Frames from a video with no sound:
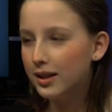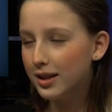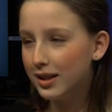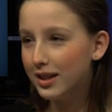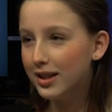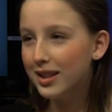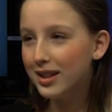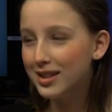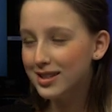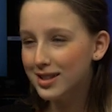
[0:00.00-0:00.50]

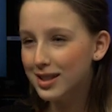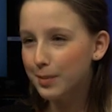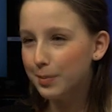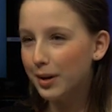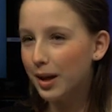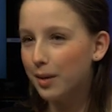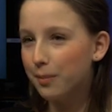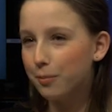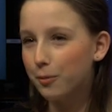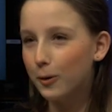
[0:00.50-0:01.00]
eating,
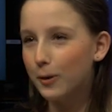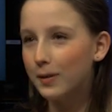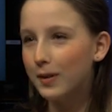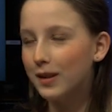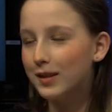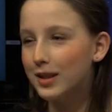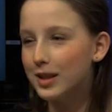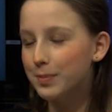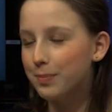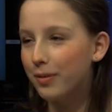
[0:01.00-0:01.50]
sleeping, and
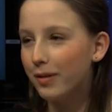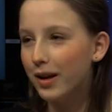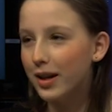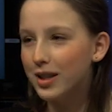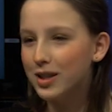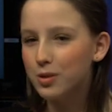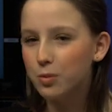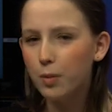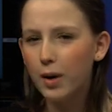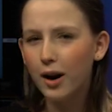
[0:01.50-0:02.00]
breathing this
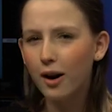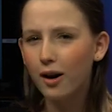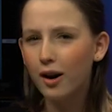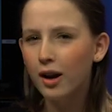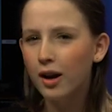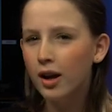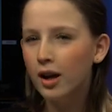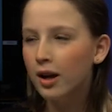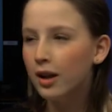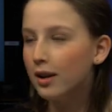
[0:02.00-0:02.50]
place where
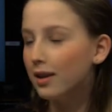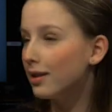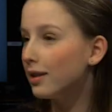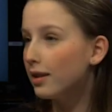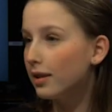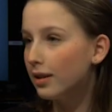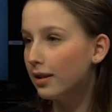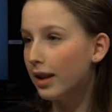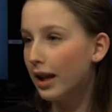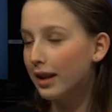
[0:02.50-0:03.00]

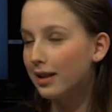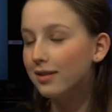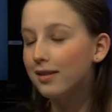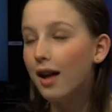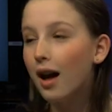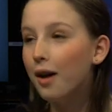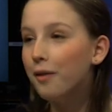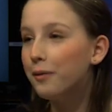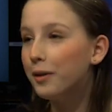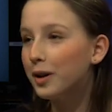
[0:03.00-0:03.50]
like
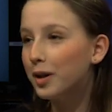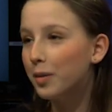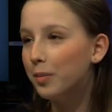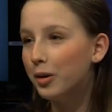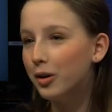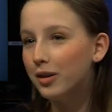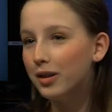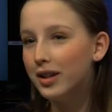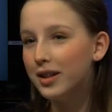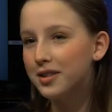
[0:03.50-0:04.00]
love and
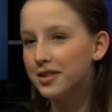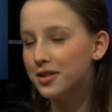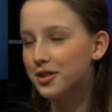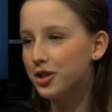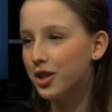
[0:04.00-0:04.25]
community is